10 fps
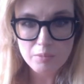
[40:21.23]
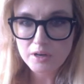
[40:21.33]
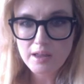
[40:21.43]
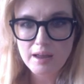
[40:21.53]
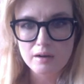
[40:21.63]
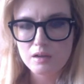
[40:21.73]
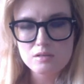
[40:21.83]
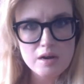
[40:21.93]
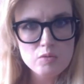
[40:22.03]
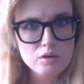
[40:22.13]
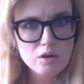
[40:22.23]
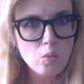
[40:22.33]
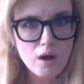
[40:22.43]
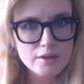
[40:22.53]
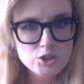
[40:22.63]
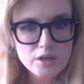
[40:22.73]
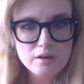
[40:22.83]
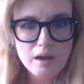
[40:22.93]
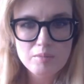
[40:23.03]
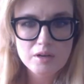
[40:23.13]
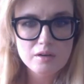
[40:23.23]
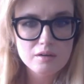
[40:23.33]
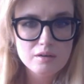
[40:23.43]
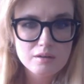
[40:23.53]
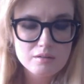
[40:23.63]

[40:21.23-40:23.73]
But again, is anyone going to watch it? I mean,